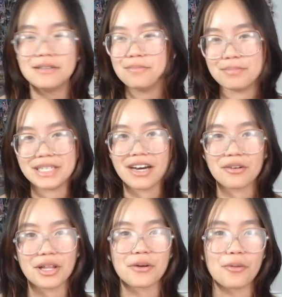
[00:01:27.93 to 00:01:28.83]
me
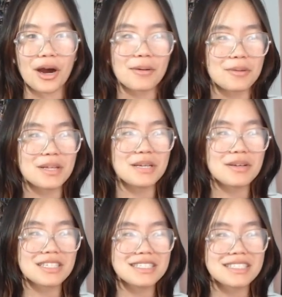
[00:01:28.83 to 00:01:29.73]
on like why I'm complaining
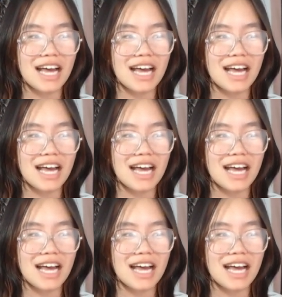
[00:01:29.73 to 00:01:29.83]
about this.